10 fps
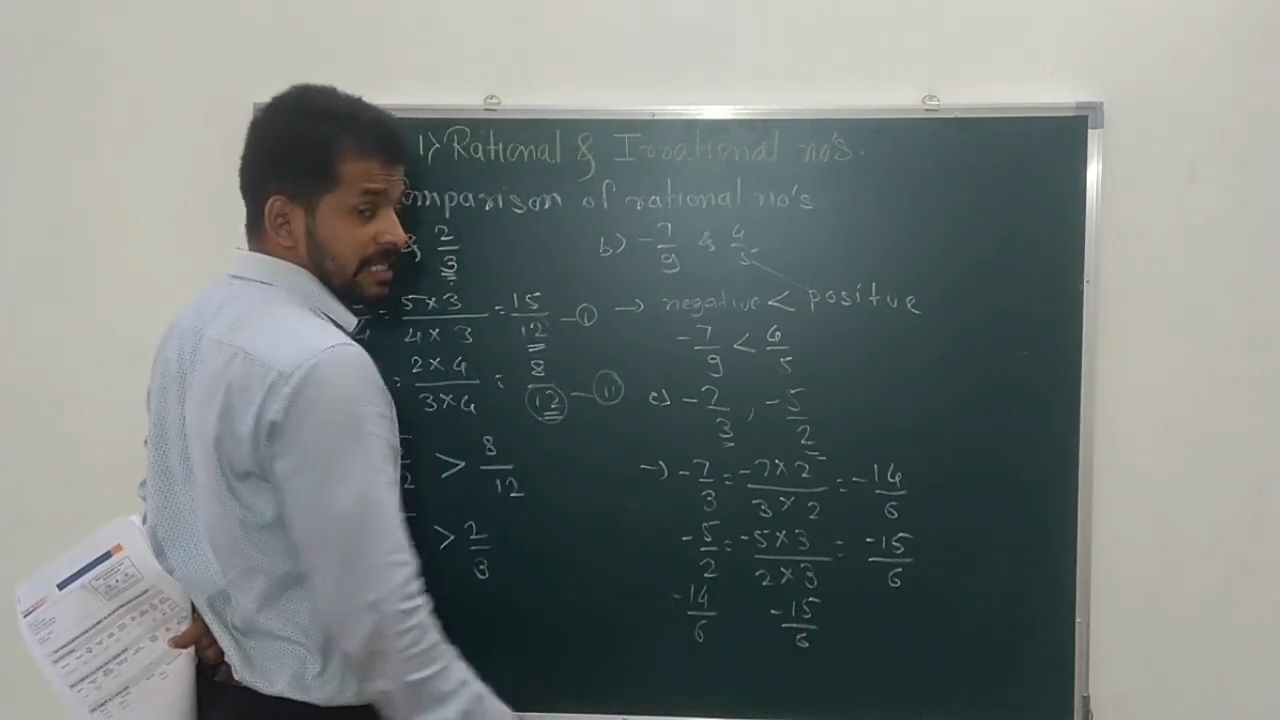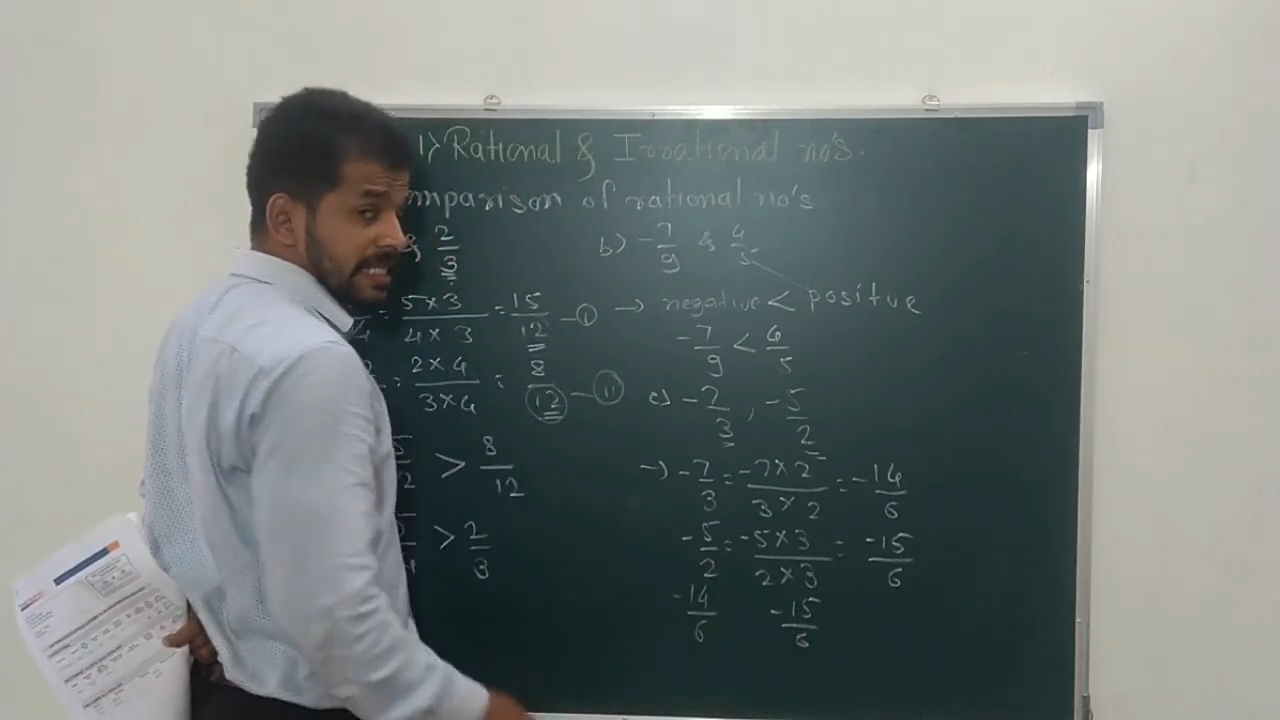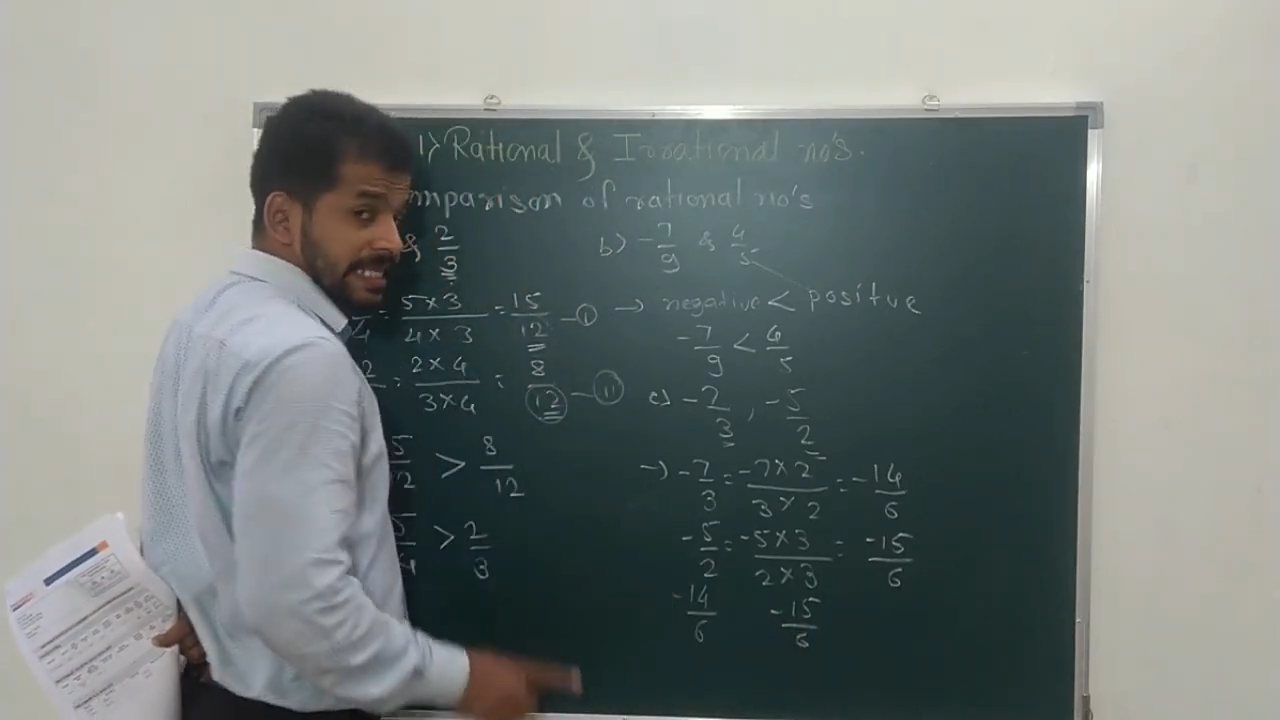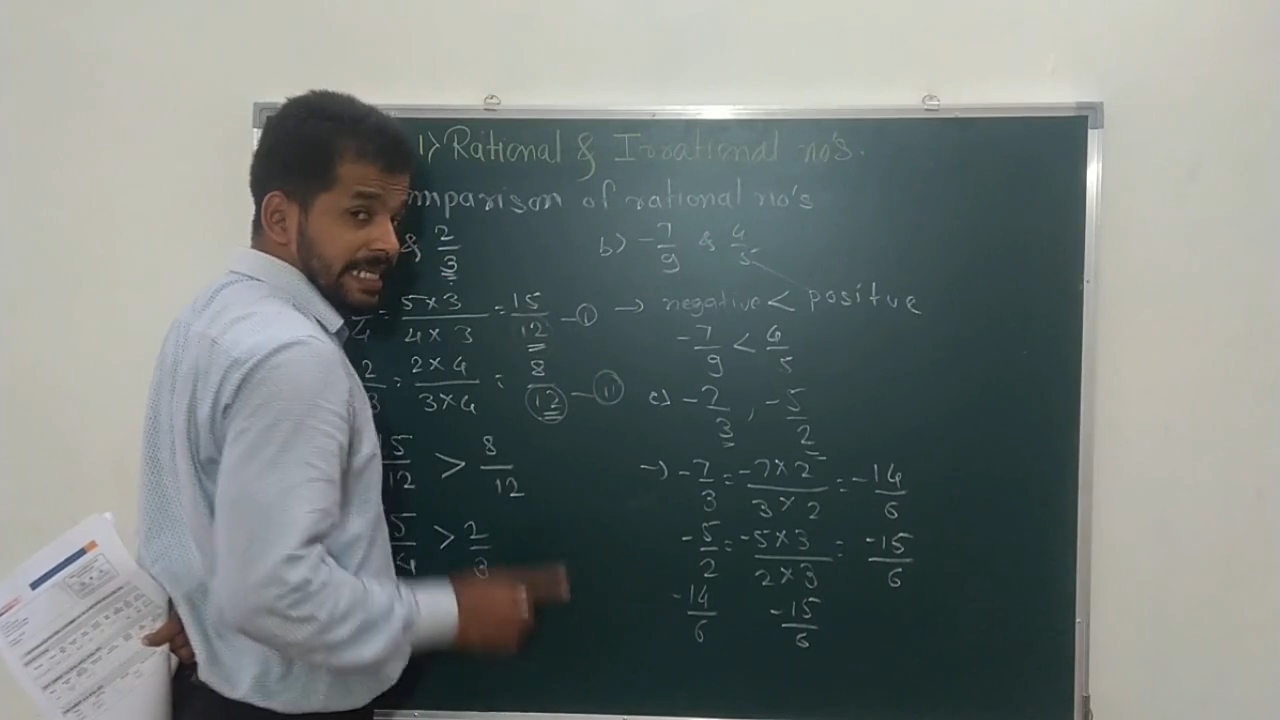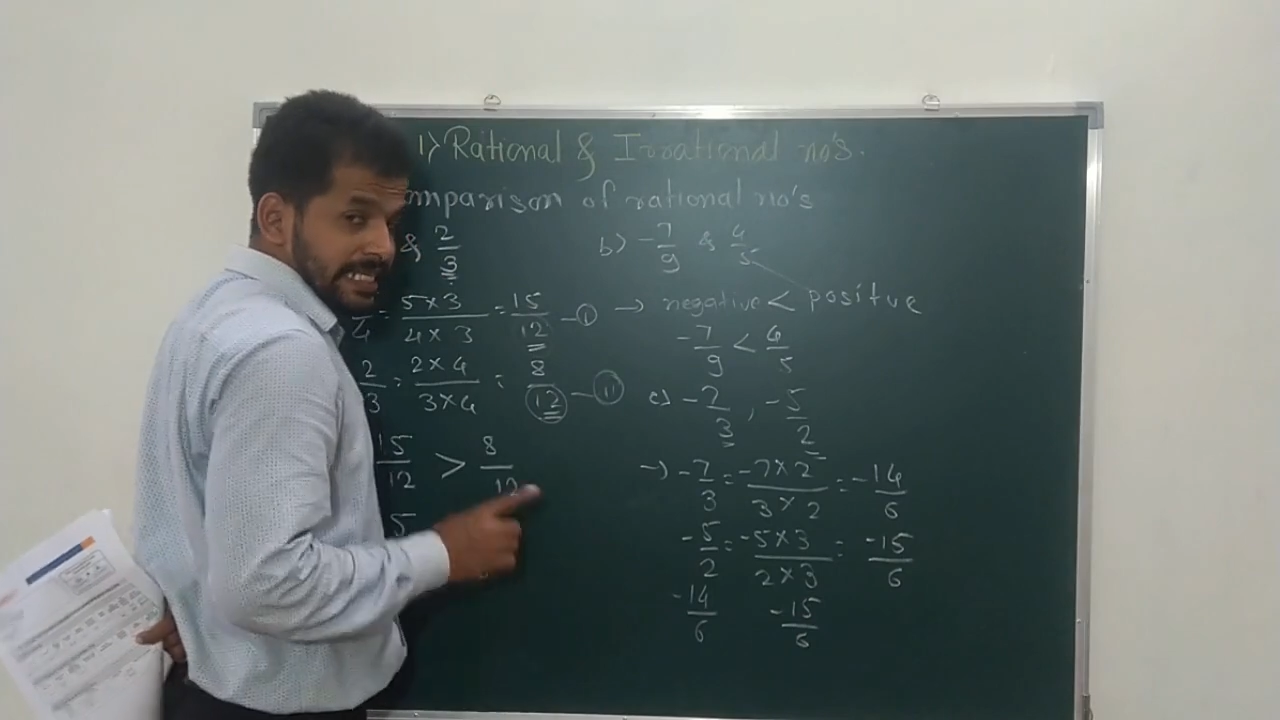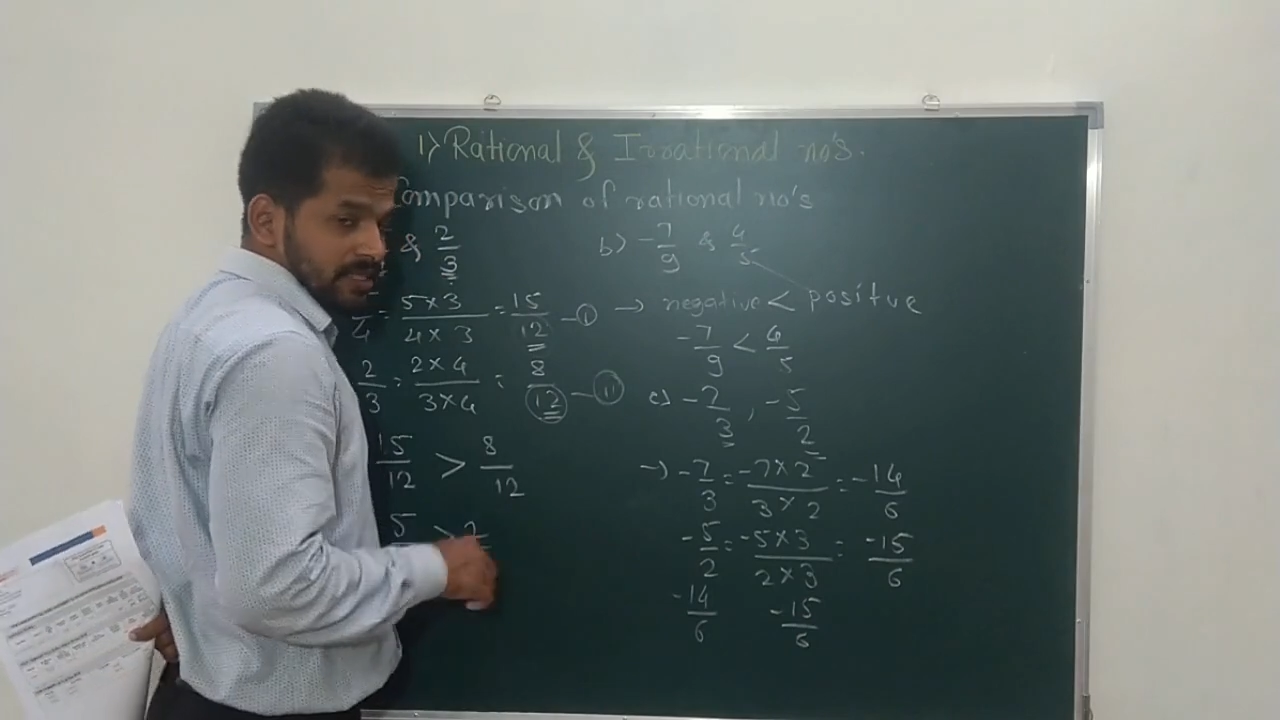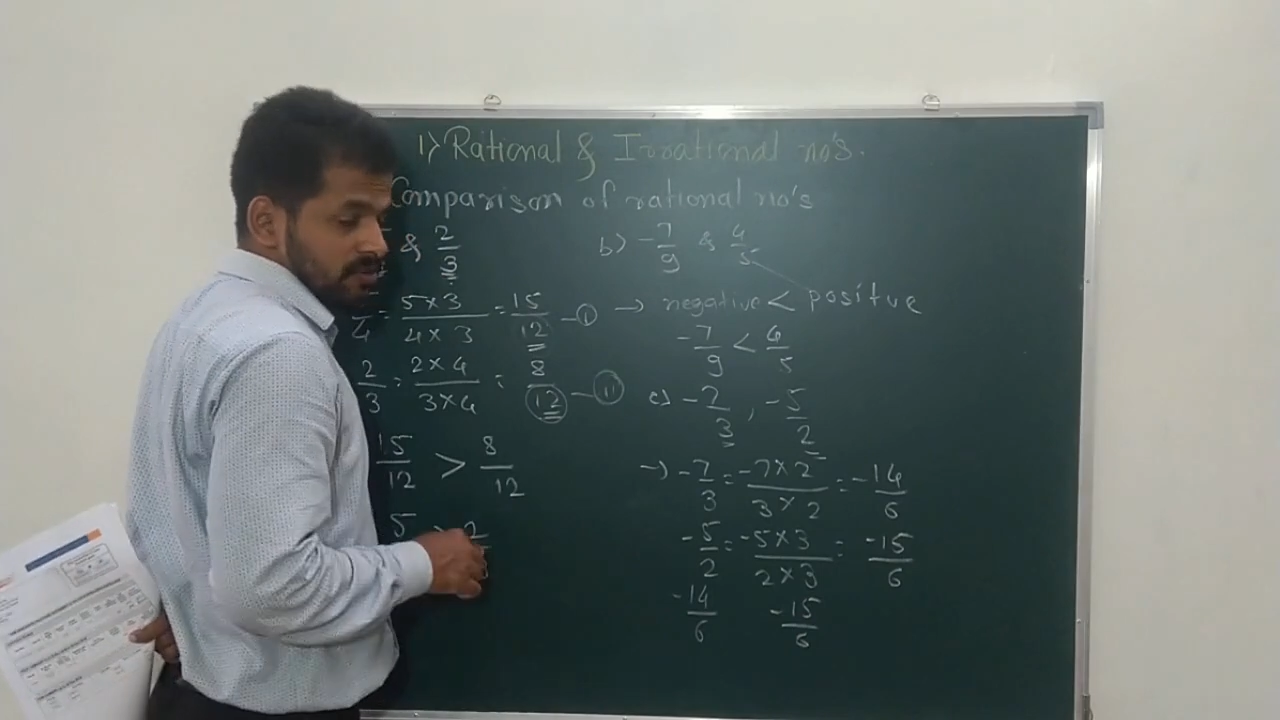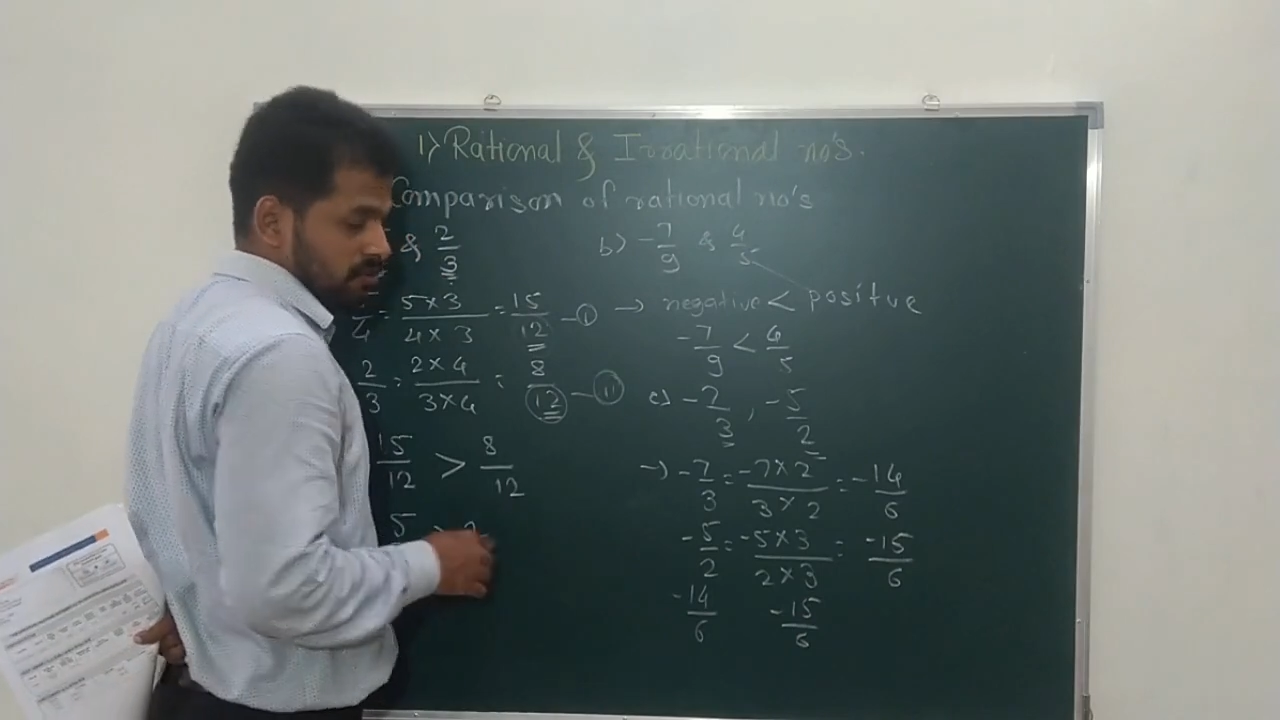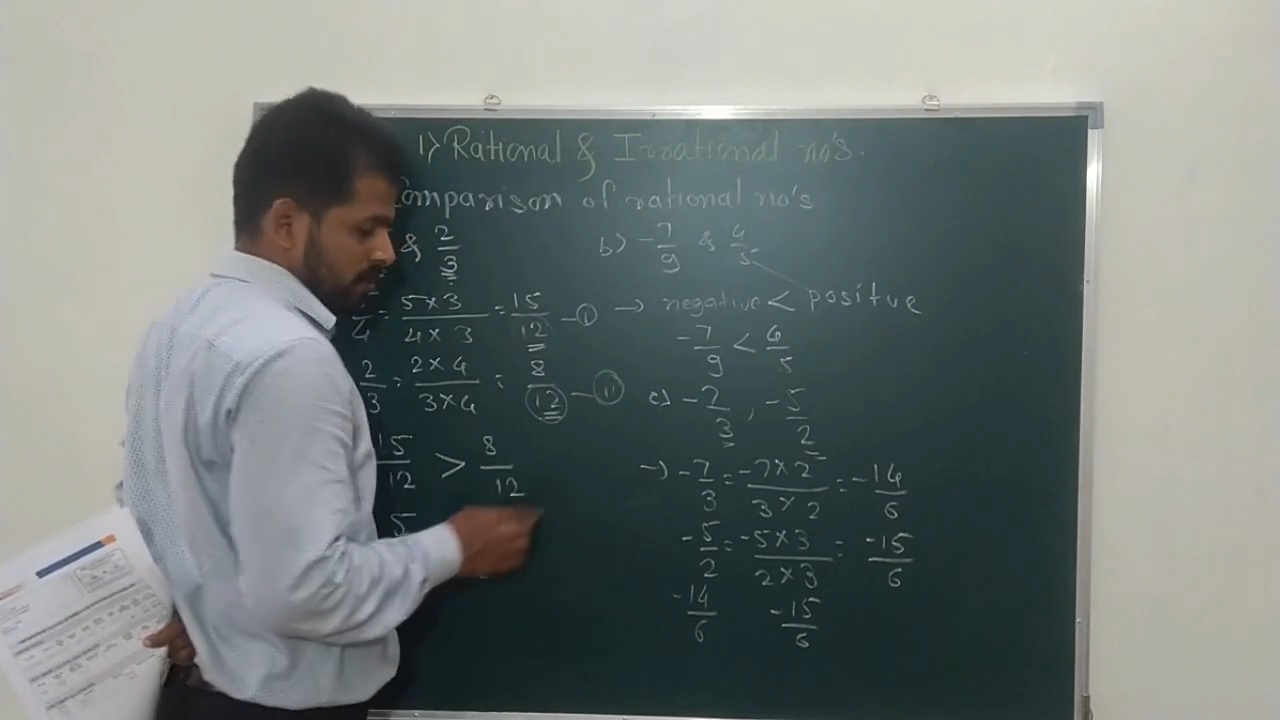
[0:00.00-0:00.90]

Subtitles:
is greater.